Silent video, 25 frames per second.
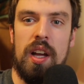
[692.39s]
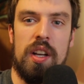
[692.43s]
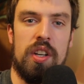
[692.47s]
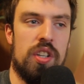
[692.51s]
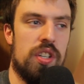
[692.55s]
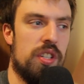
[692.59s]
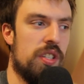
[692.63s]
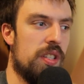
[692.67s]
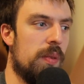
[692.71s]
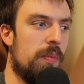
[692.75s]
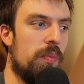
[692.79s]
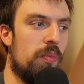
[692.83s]

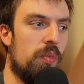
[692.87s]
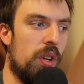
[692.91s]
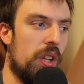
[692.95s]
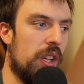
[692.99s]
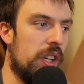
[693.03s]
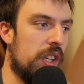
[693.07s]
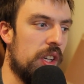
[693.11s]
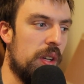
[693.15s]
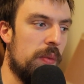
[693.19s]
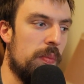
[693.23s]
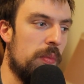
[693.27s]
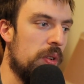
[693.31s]
just some
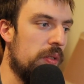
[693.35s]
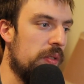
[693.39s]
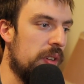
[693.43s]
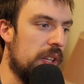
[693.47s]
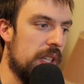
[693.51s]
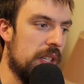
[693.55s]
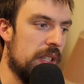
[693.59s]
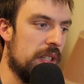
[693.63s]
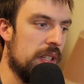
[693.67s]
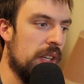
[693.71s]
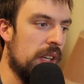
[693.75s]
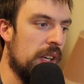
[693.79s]
really good
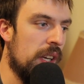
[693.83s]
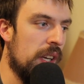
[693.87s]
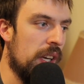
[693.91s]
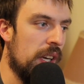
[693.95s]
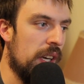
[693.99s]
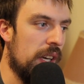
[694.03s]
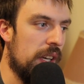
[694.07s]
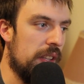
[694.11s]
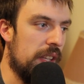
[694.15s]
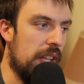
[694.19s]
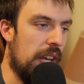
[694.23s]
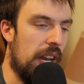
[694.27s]
movies
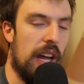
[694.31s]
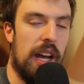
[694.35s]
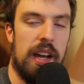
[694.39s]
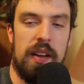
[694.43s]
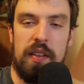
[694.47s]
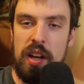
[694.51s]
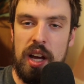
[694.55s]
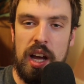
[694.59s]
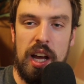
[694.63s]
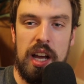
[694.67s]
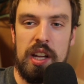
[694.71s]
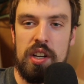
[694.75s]

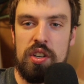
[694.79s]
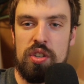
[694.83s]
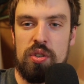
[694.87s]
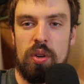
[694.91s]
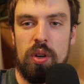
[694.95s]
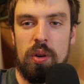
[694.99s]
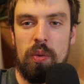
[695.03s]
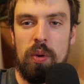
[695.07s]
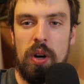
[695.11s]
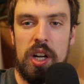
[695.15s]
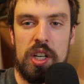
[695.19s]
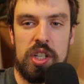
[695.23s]
that I
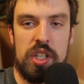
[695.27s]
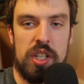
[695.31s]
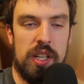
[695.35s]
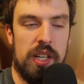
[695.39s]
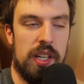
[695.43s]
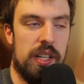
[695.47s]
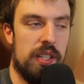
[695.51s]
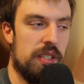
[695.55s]
enjoy watching,